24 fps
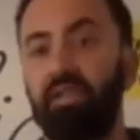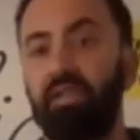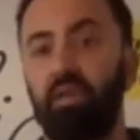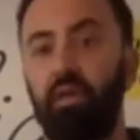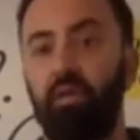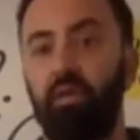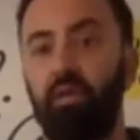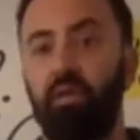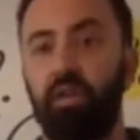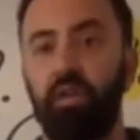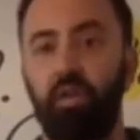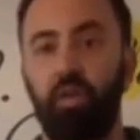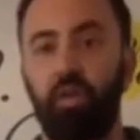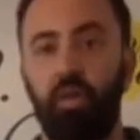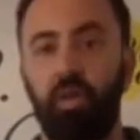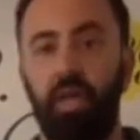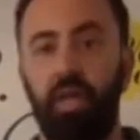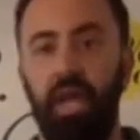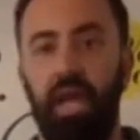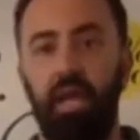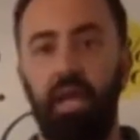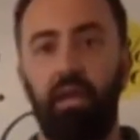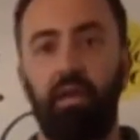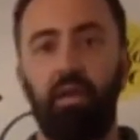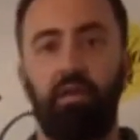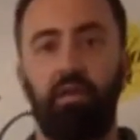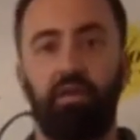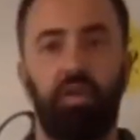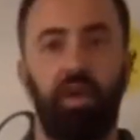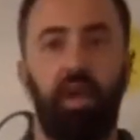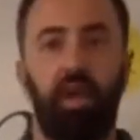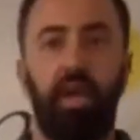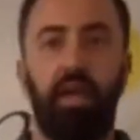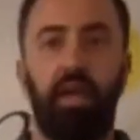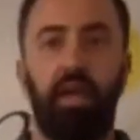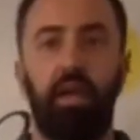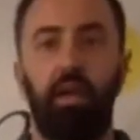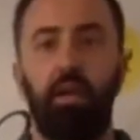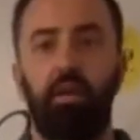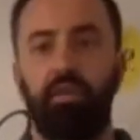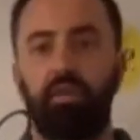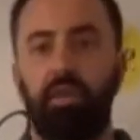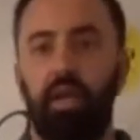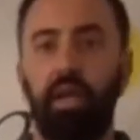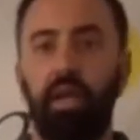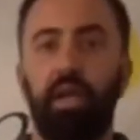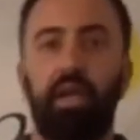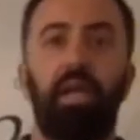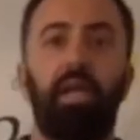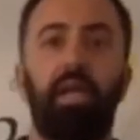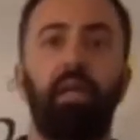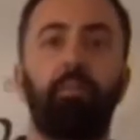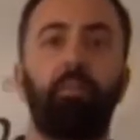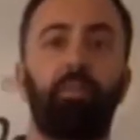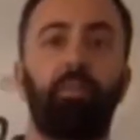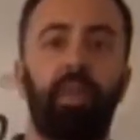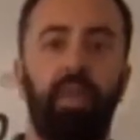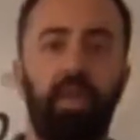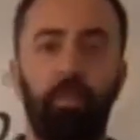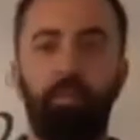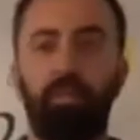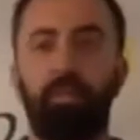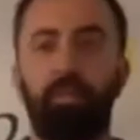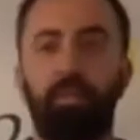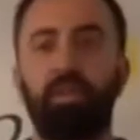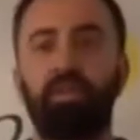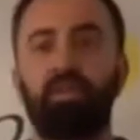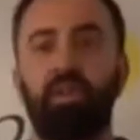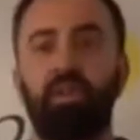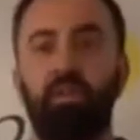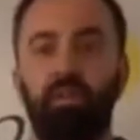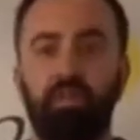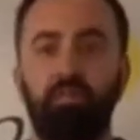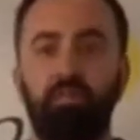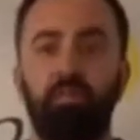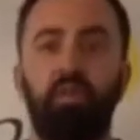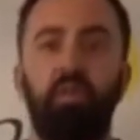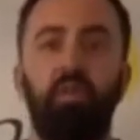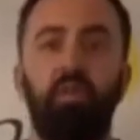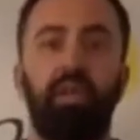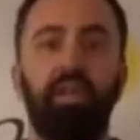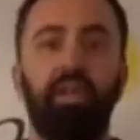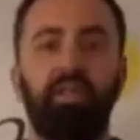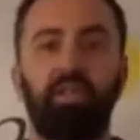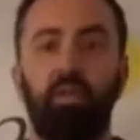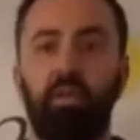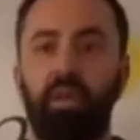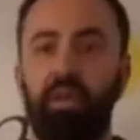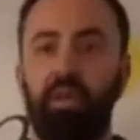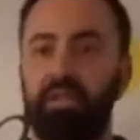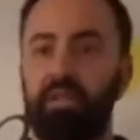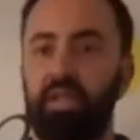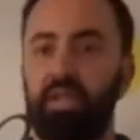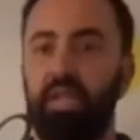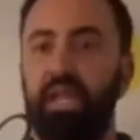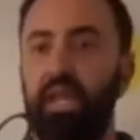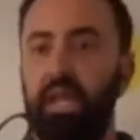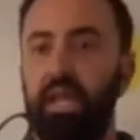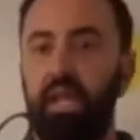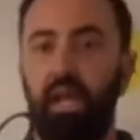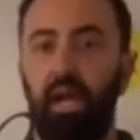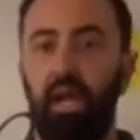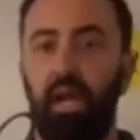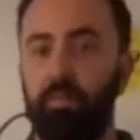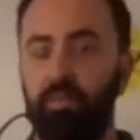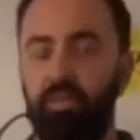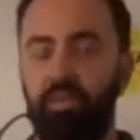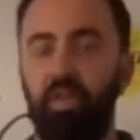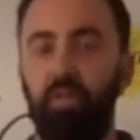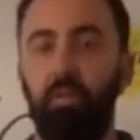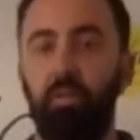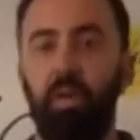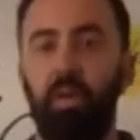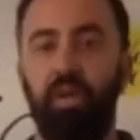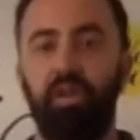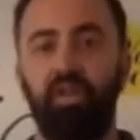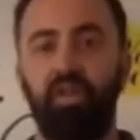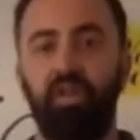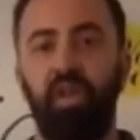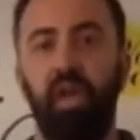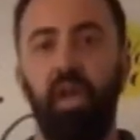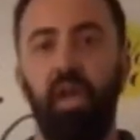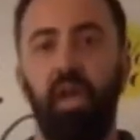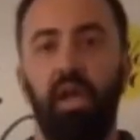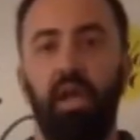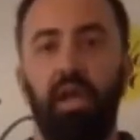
So if you're doing that, try to keep the surface moving so it doesn't heat up too much.